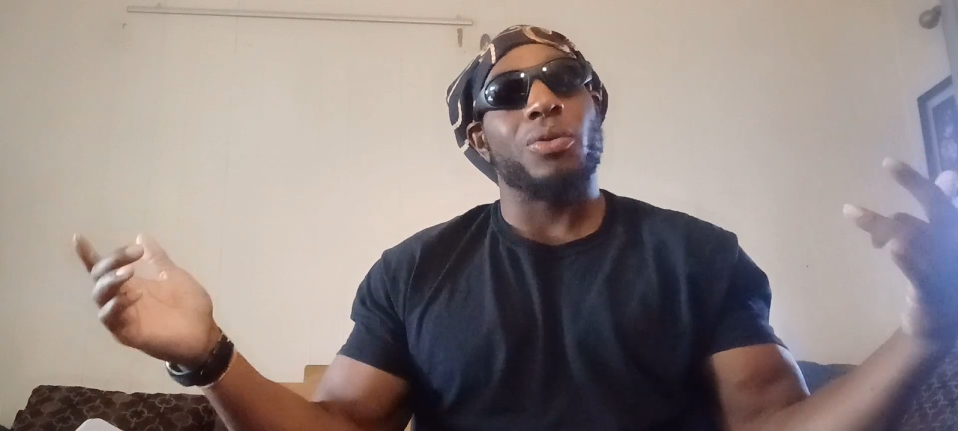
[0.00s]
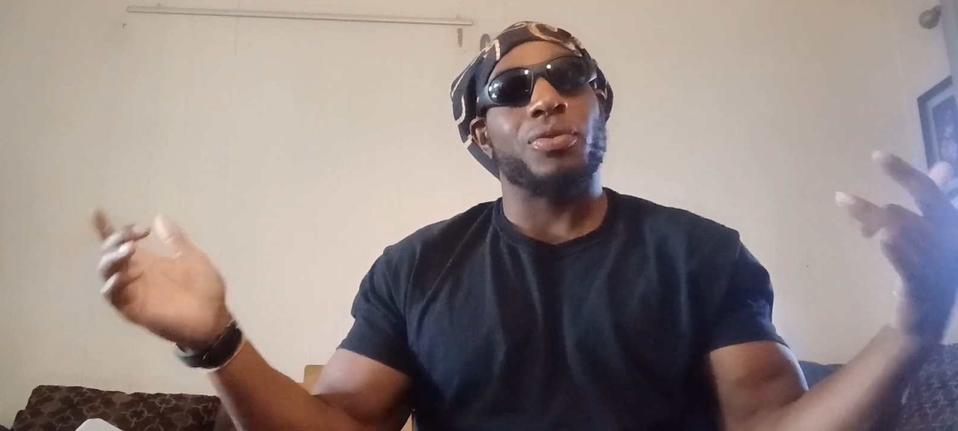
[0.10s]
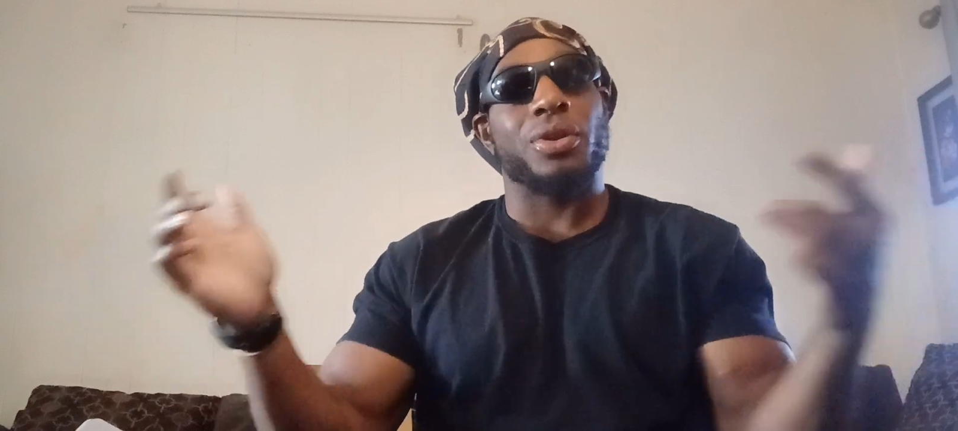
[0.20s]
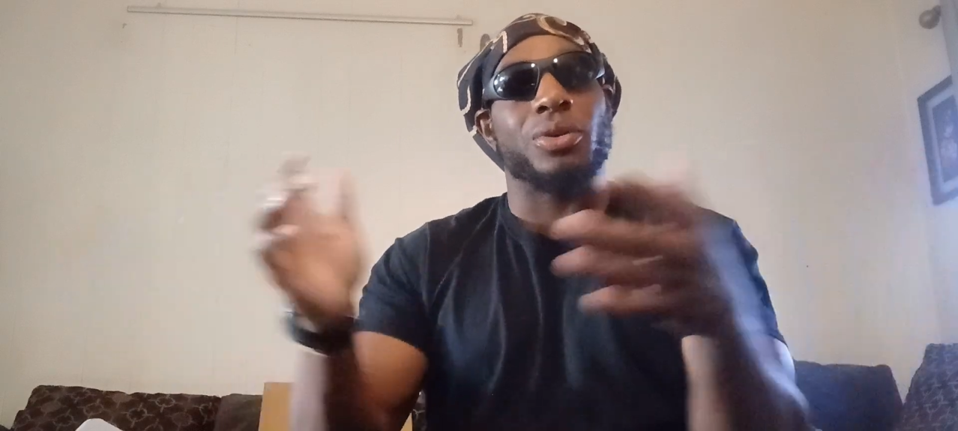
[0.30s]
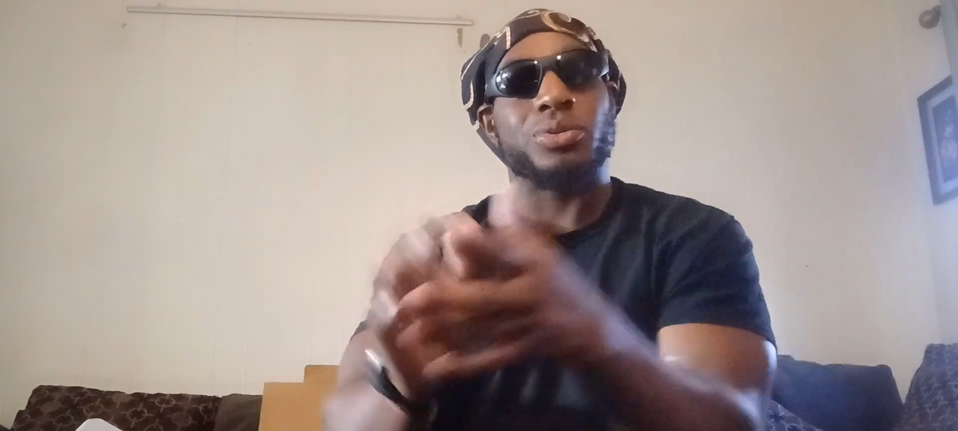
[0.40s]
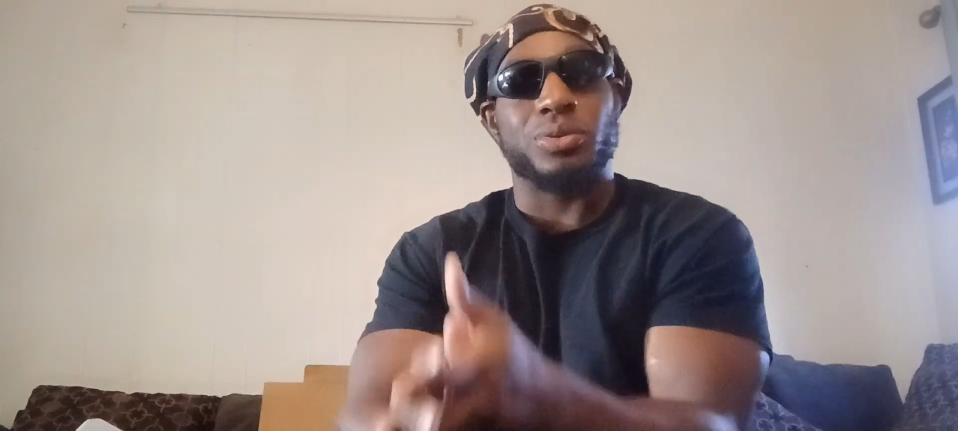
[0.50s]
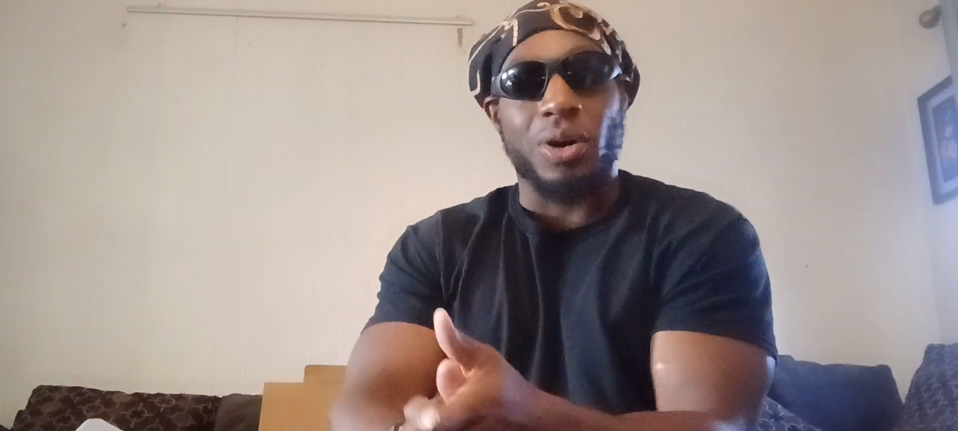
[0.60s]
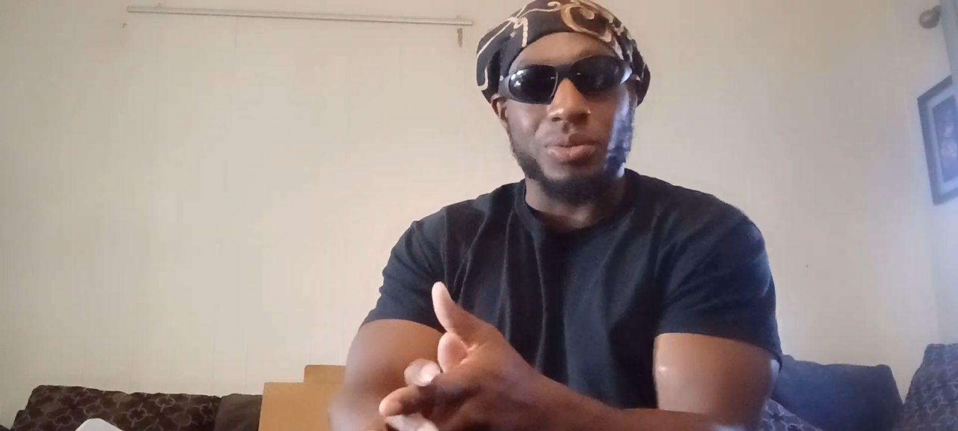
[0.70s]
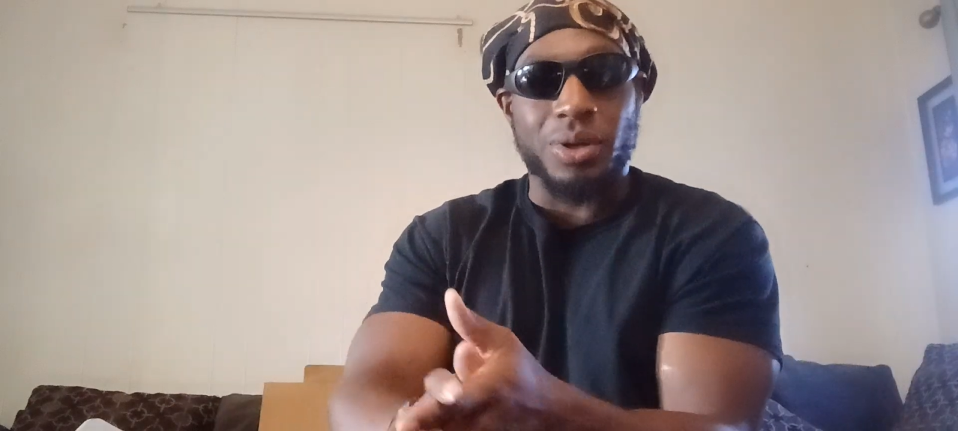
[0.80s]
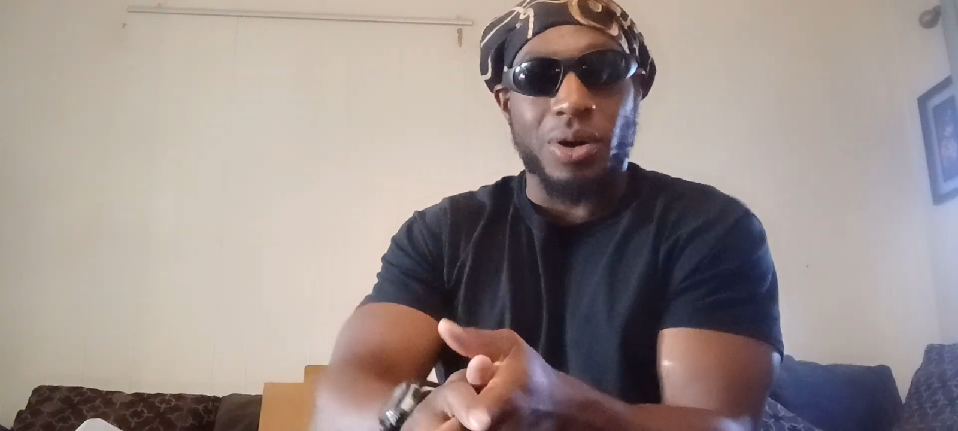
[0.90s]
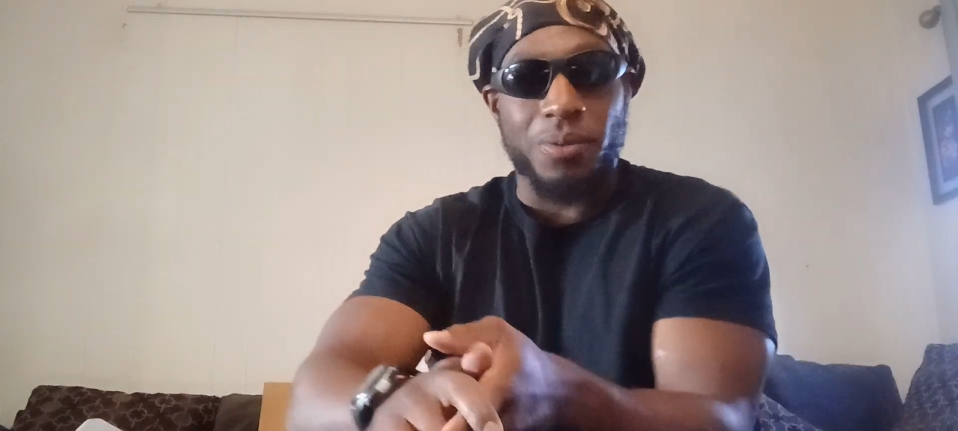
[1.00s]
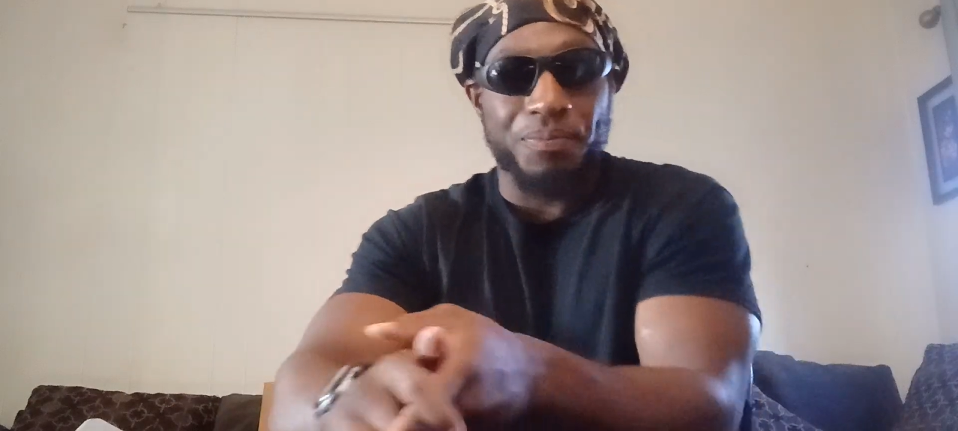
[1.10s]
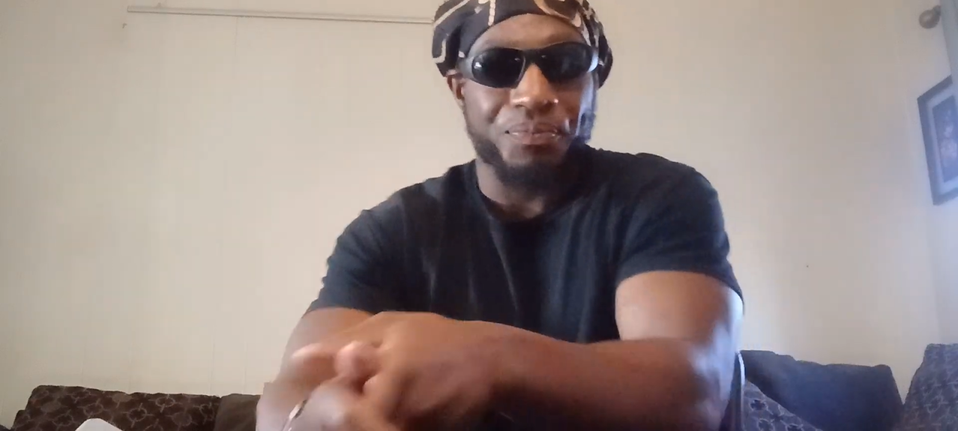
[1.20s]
for those who don't know,